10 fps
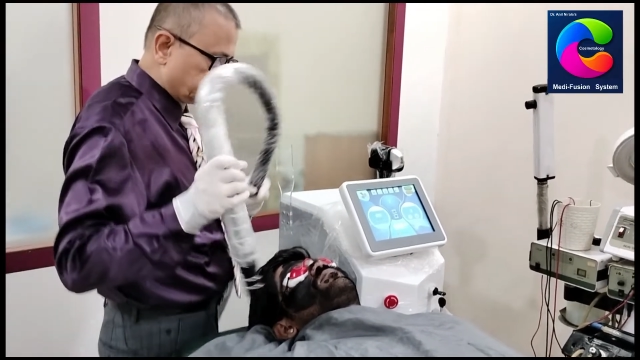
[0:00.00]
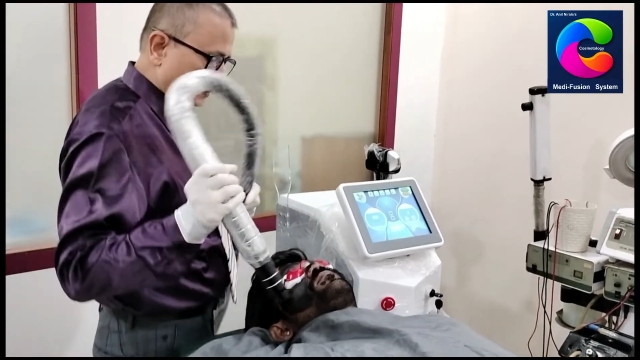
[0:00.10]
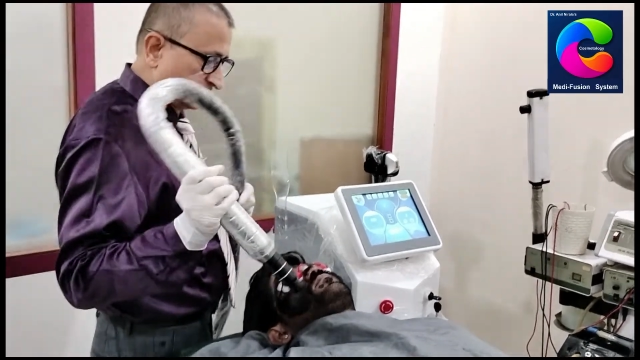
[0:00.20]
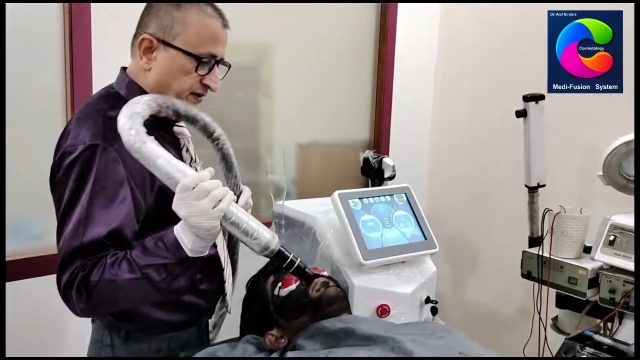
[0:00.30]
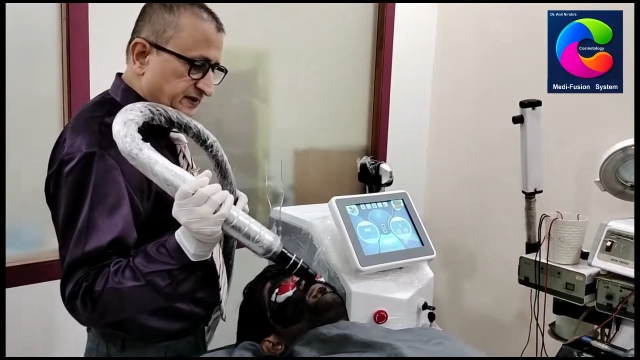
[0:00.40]

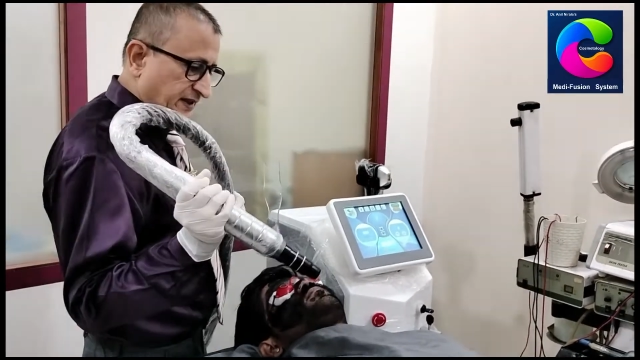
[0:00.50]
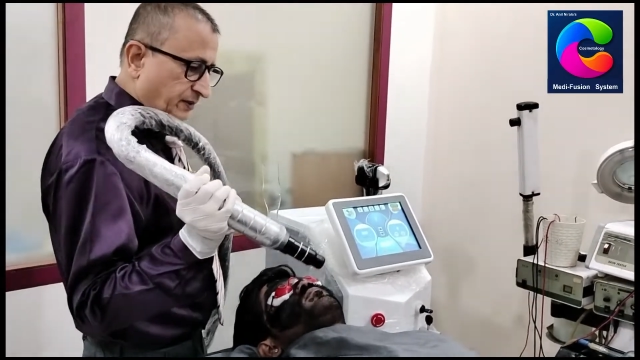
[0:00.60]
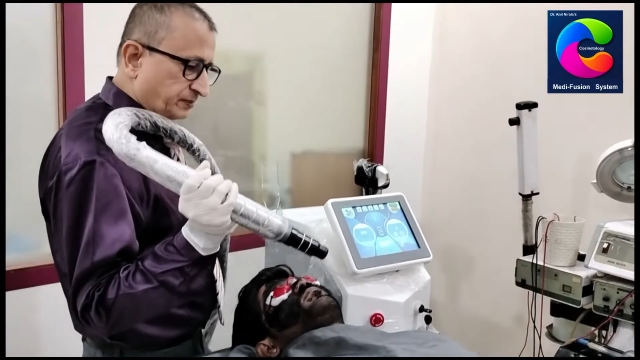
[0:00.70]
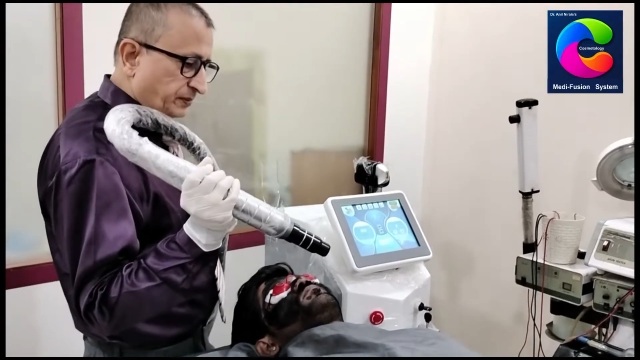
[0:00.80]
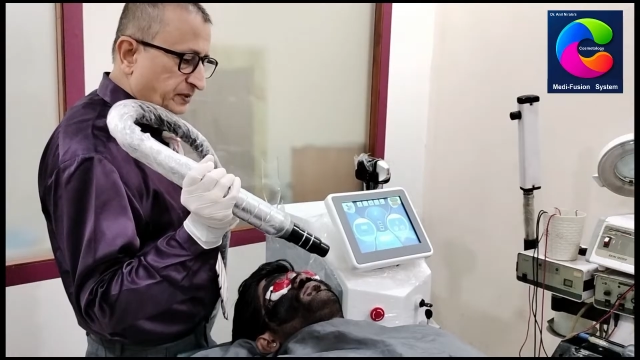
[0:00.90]

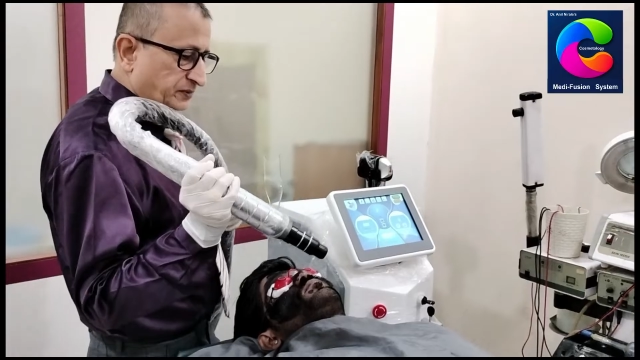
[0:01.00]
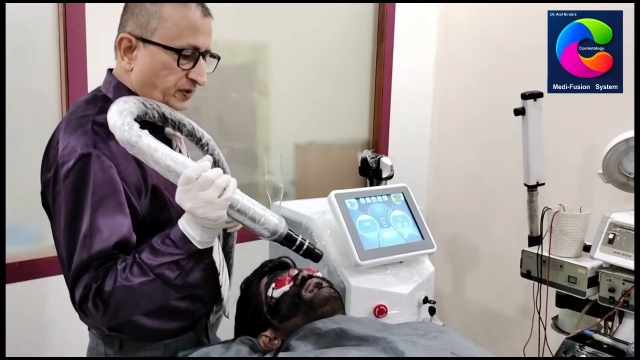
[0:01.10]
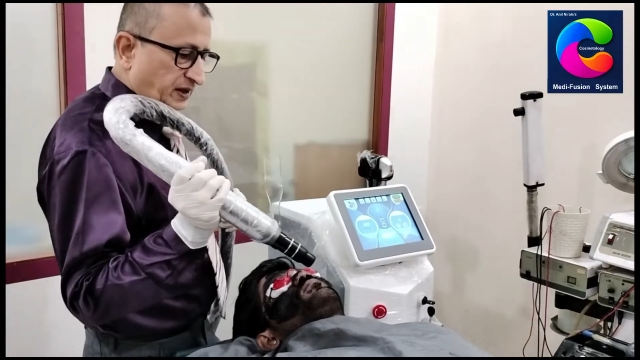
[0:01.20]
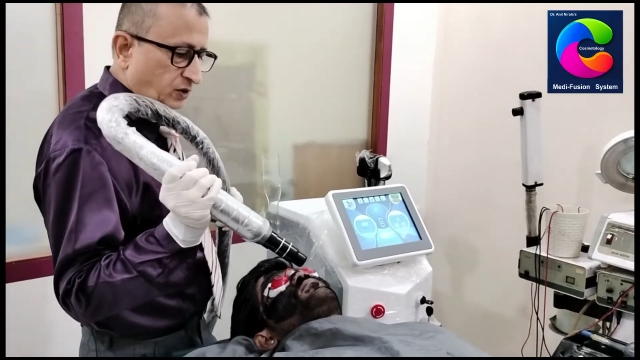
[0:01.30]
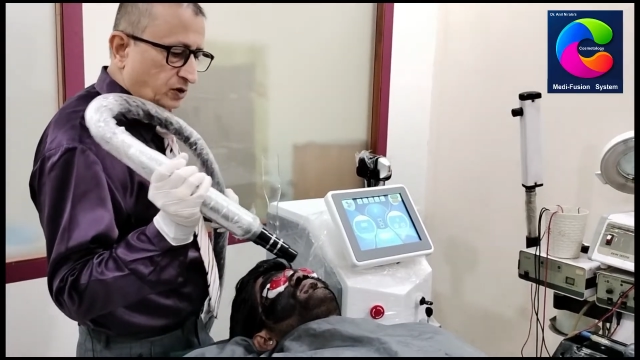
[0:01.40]
755
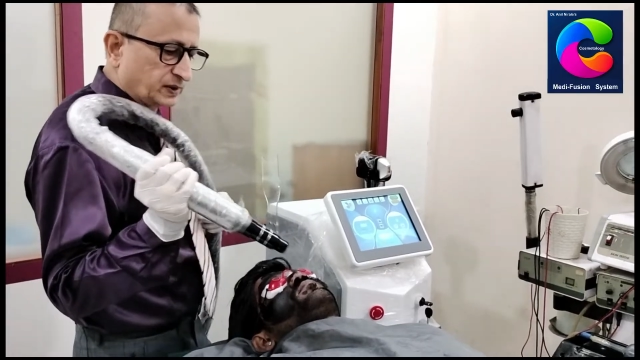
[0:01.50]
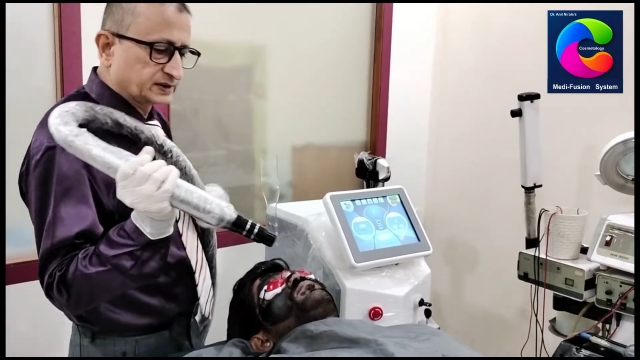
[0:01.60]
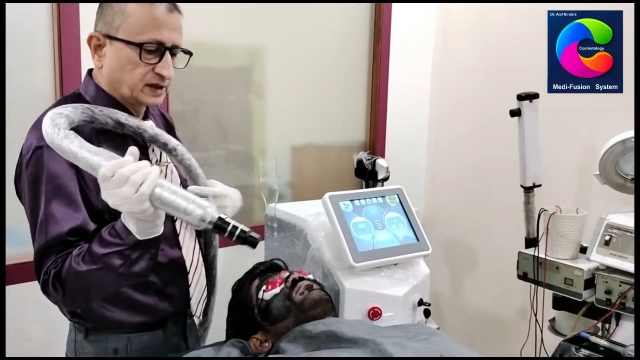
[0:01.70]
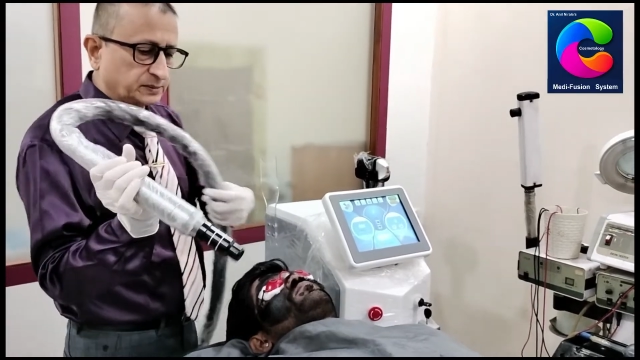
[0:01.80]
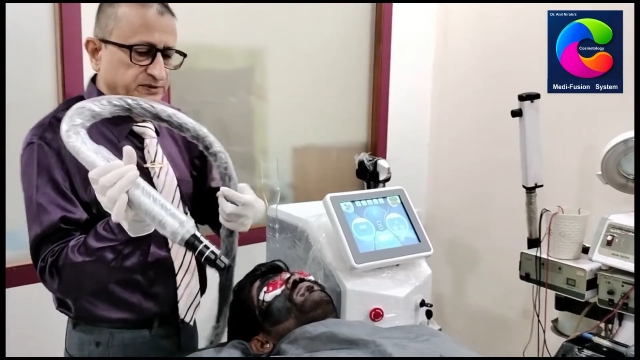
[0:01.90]
always comes
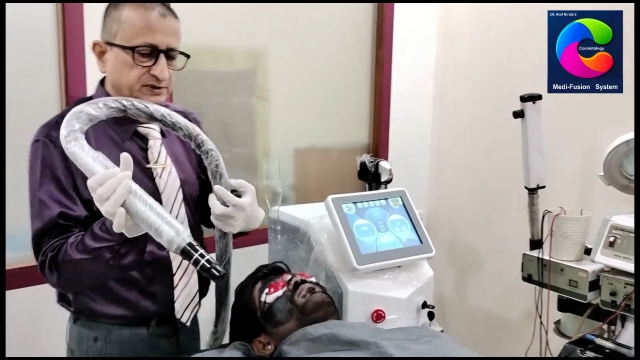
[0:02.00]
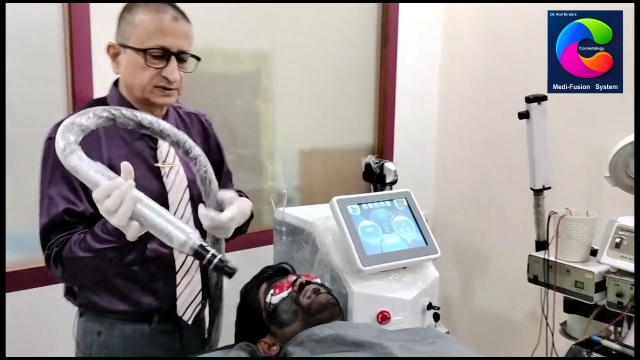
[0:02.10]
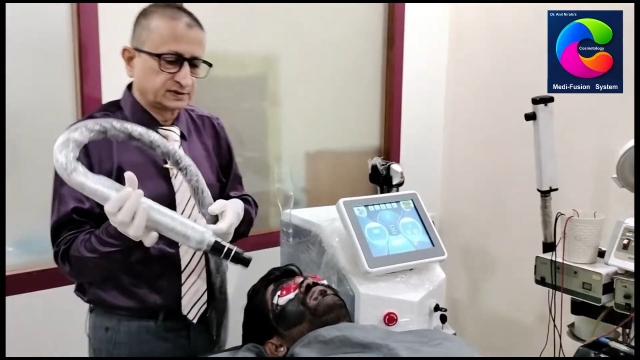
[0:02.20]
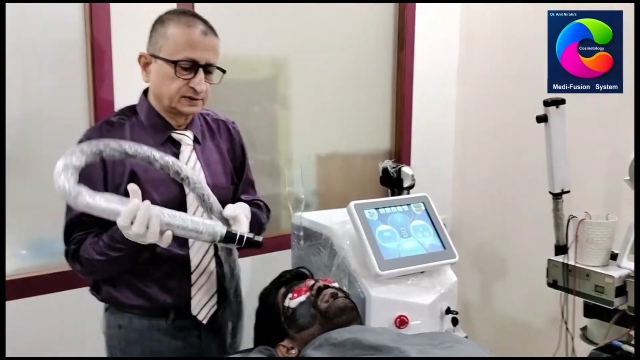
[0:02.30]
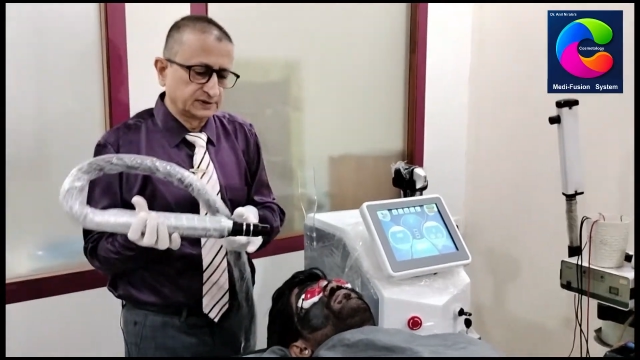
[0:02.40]

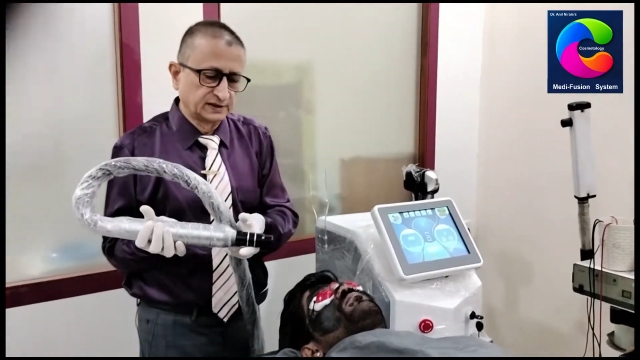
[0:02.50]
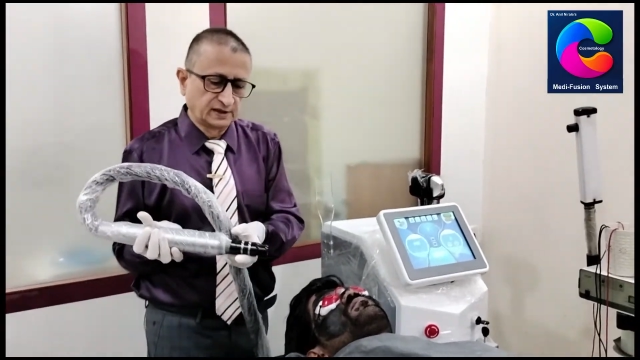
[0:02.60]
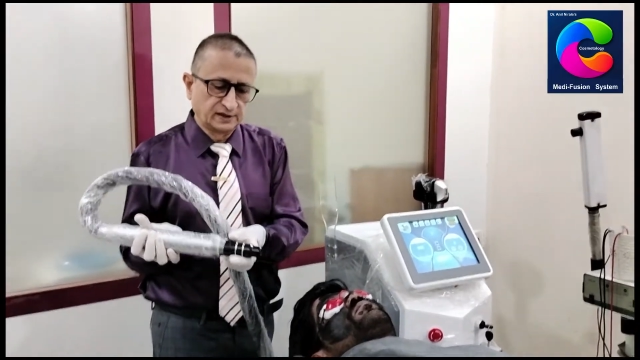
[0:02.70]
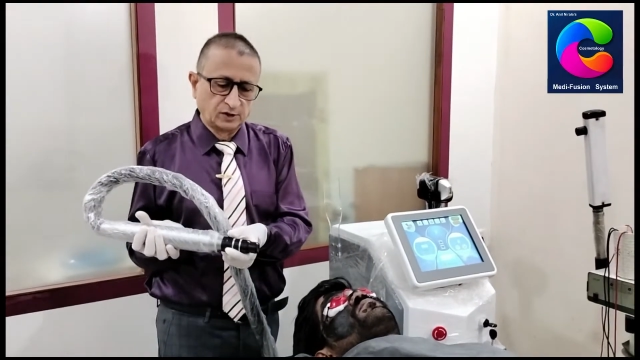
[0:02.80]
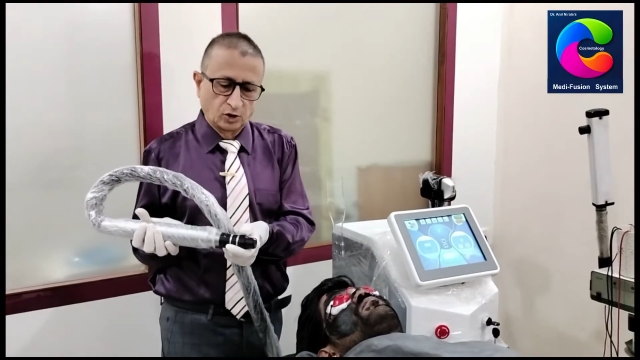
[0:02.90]
with a
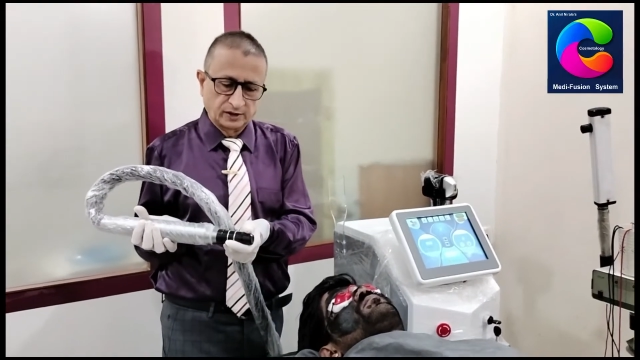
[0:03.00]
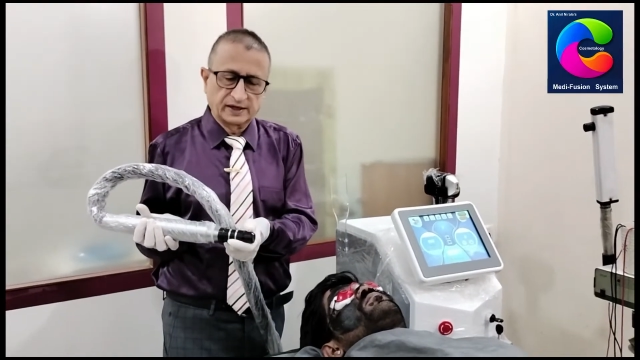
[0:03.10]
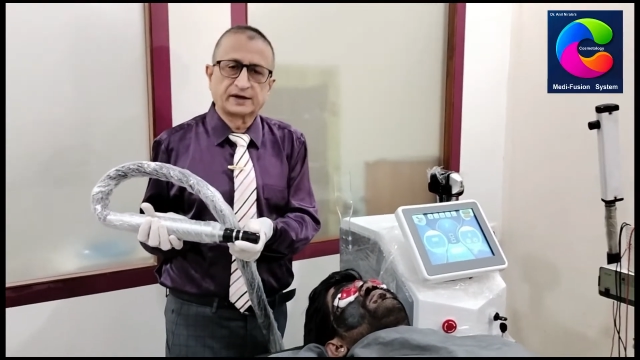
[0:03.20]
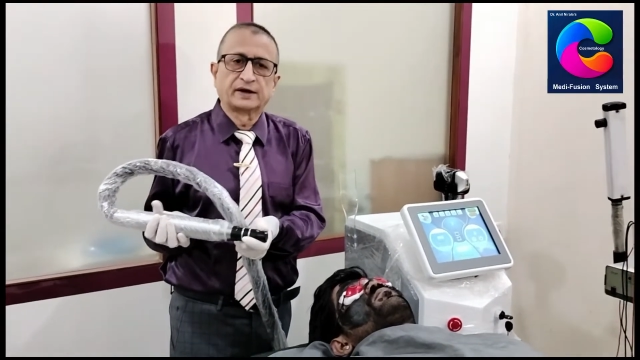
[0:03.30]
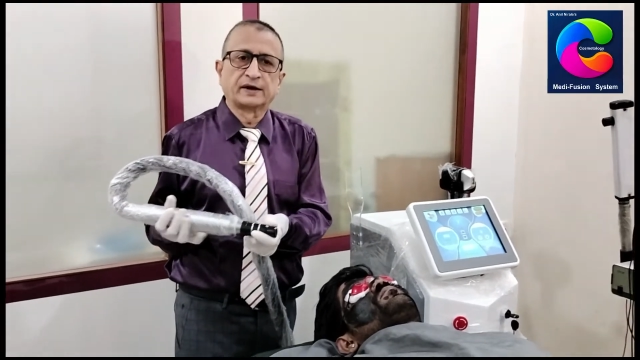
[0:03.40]
elongated
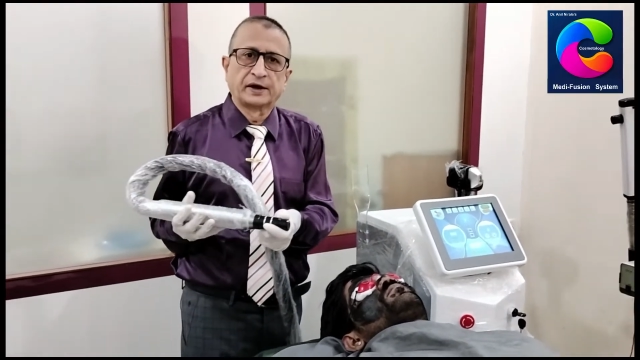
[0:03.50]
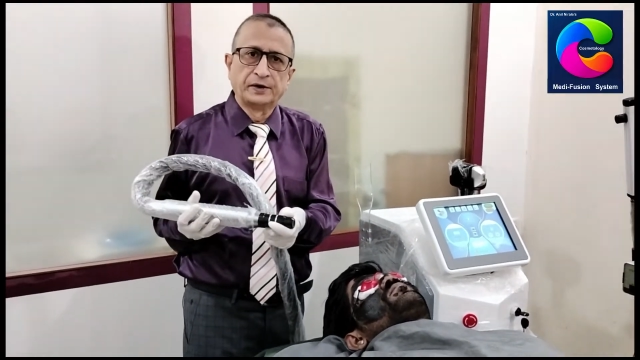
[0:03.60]
head.